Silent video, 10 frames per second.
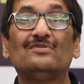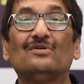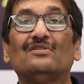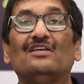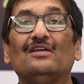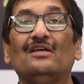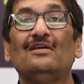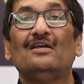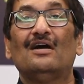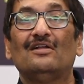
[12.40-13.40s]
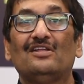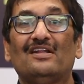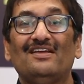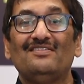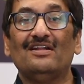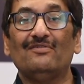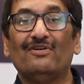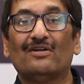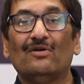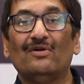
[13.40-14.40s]
So, the reason
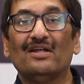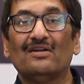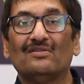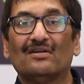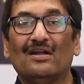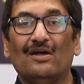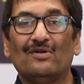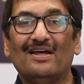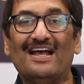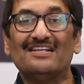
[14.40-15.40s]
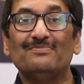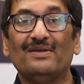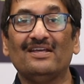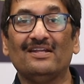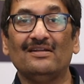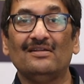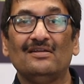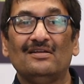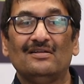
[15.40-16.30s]
for going to the cloud has been